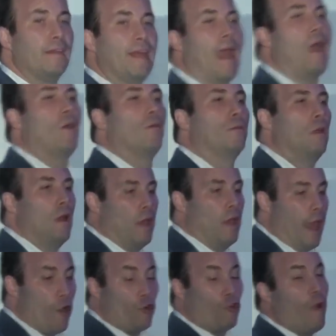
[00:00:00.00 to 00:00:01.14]
down
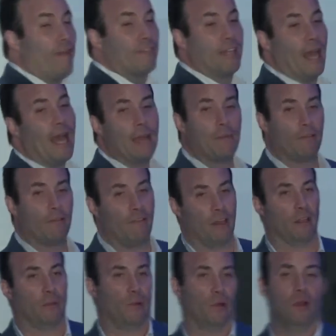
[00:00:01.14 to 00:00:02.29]
aircraft type
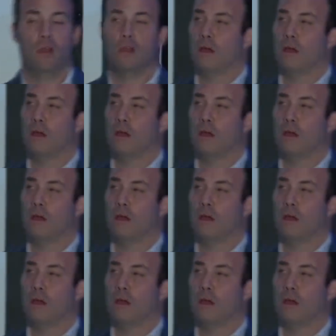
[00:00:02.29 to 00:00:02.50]
available.